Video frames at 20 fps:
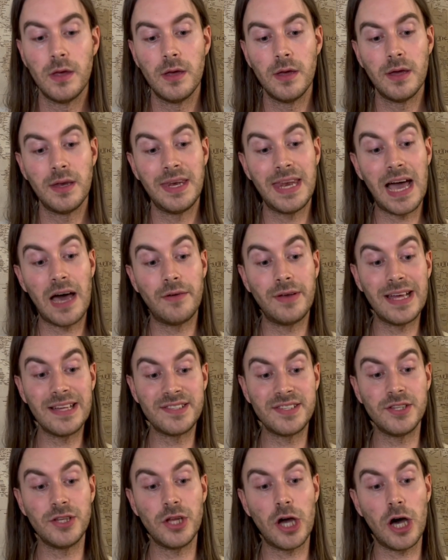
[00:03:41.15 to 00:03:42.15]
Now,
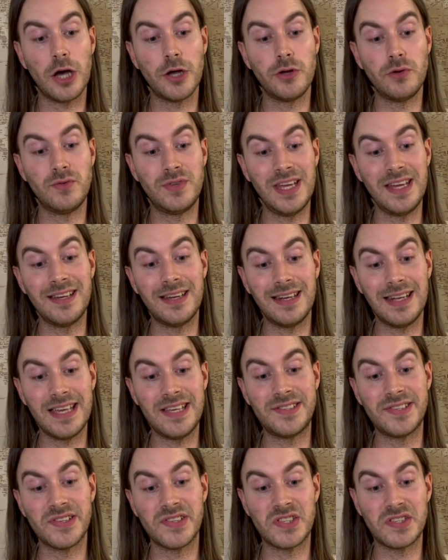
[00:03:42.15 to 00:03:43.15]
Netanyahu did at
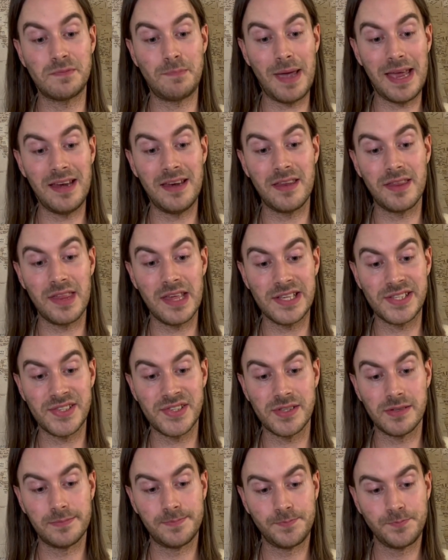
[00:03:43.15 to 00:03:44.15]
least suspend this